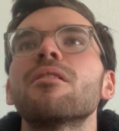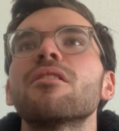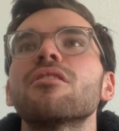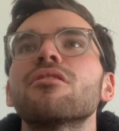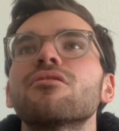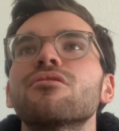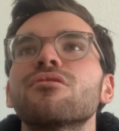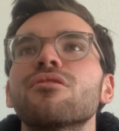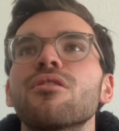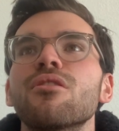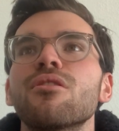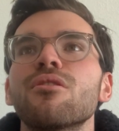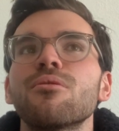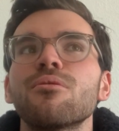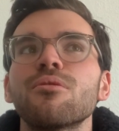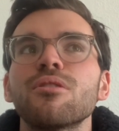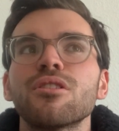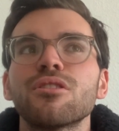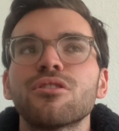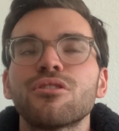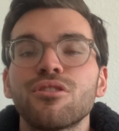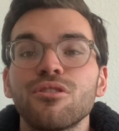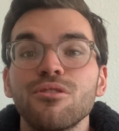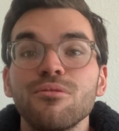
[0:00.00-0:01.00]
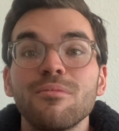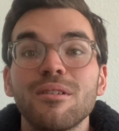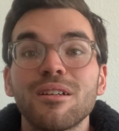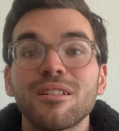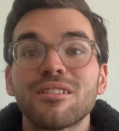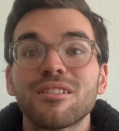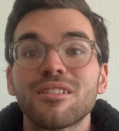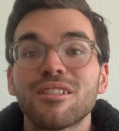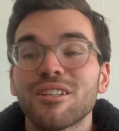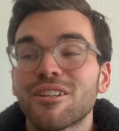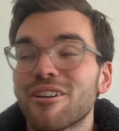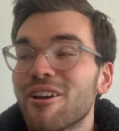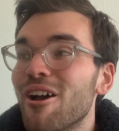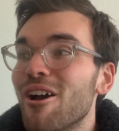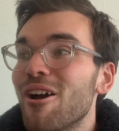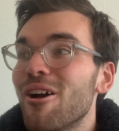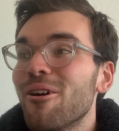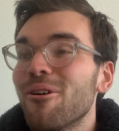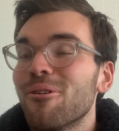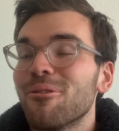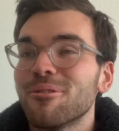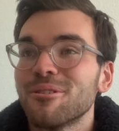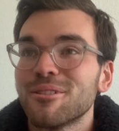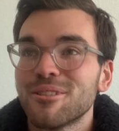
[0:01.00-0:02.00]
So 2 months
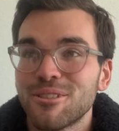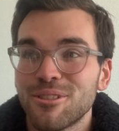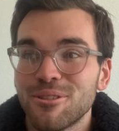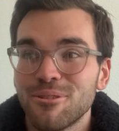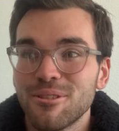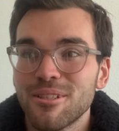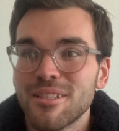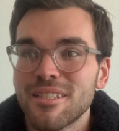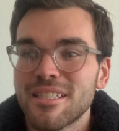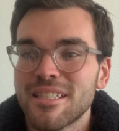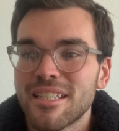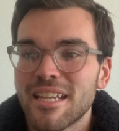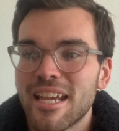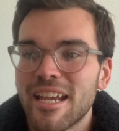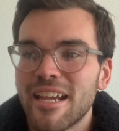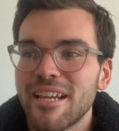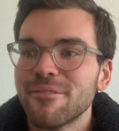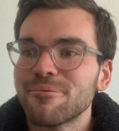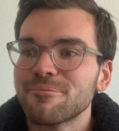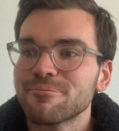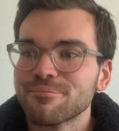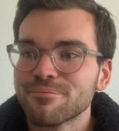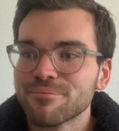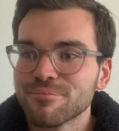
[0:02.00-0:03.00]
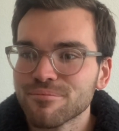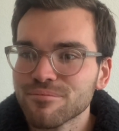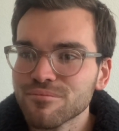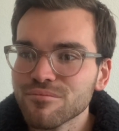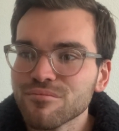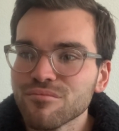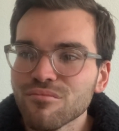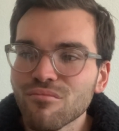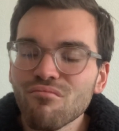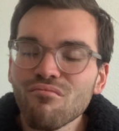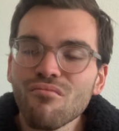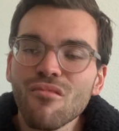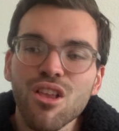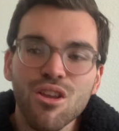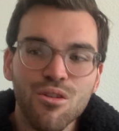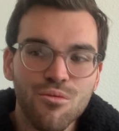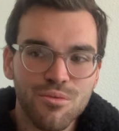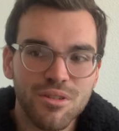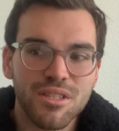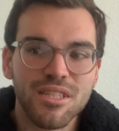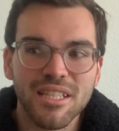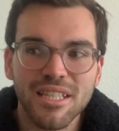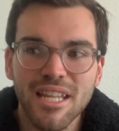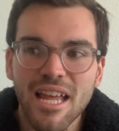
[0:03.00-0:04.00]
ago to this date
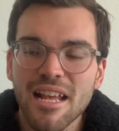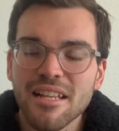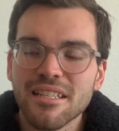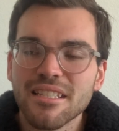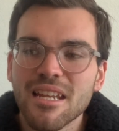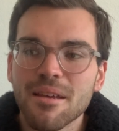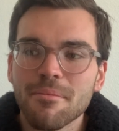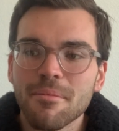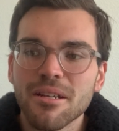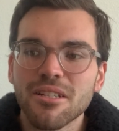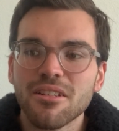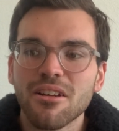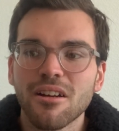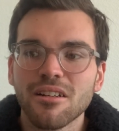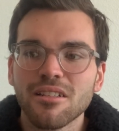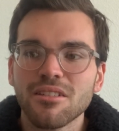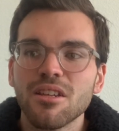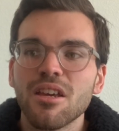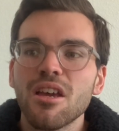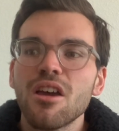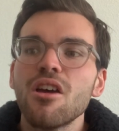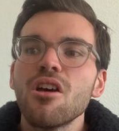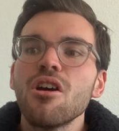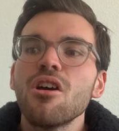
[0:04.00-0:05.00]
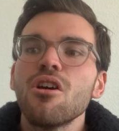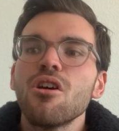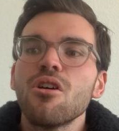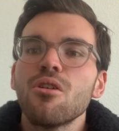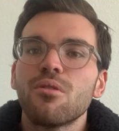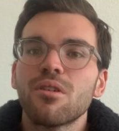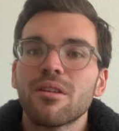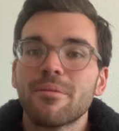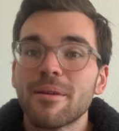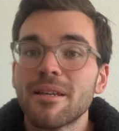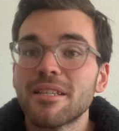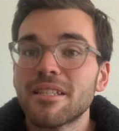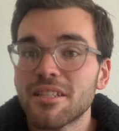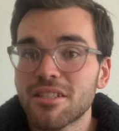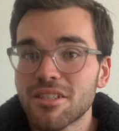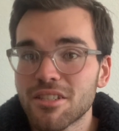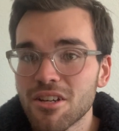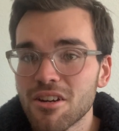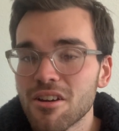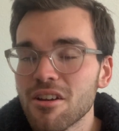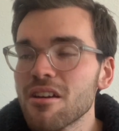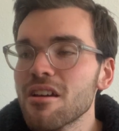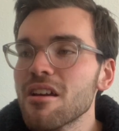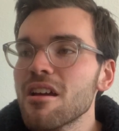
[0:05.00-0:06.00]
was the last time I talked with my
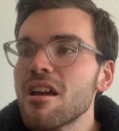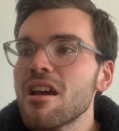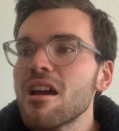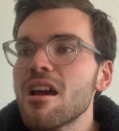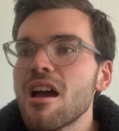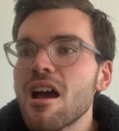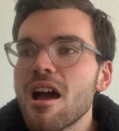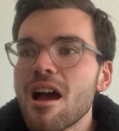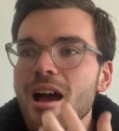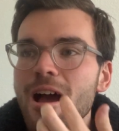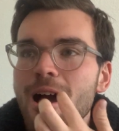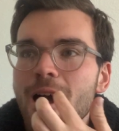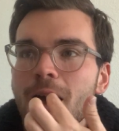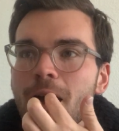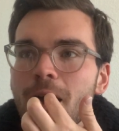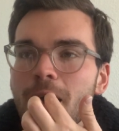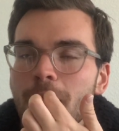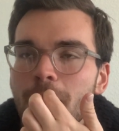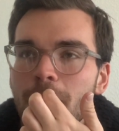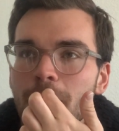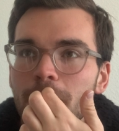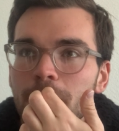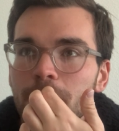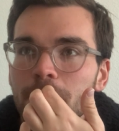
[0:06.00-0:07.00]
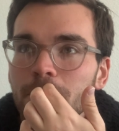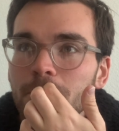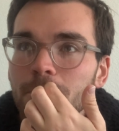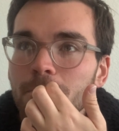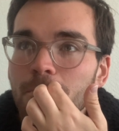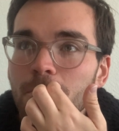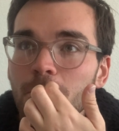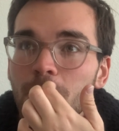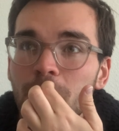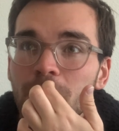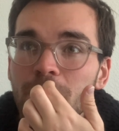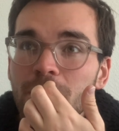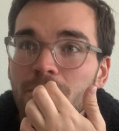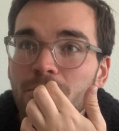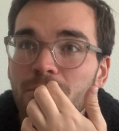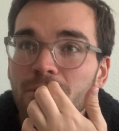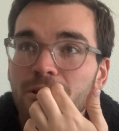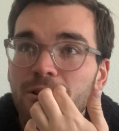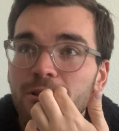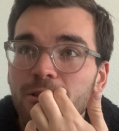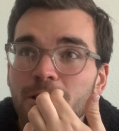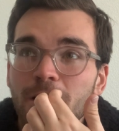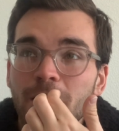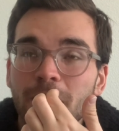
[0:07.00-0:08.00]
sister. We
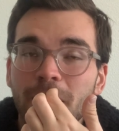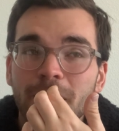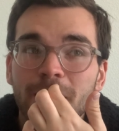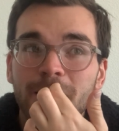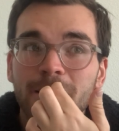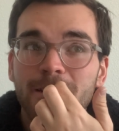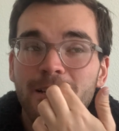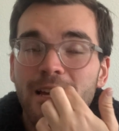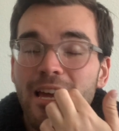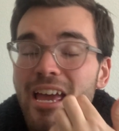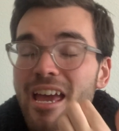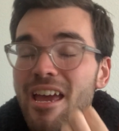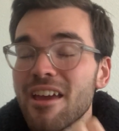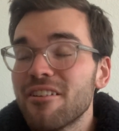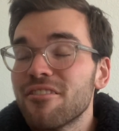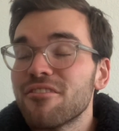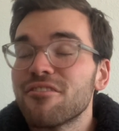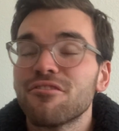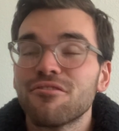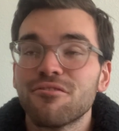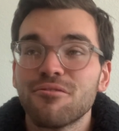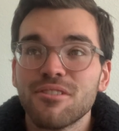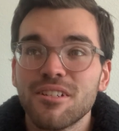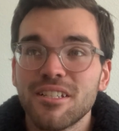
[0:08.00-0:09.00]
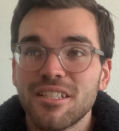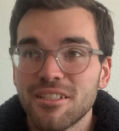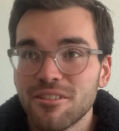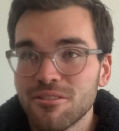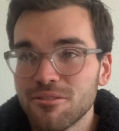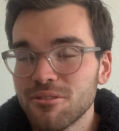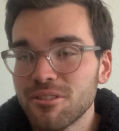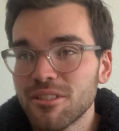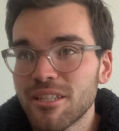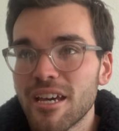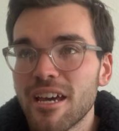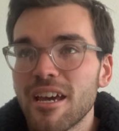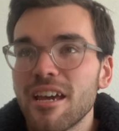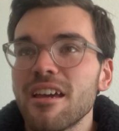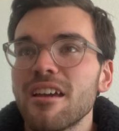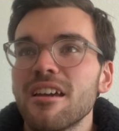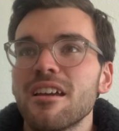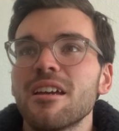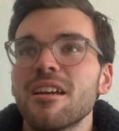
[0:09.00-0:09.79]
were talking every single day.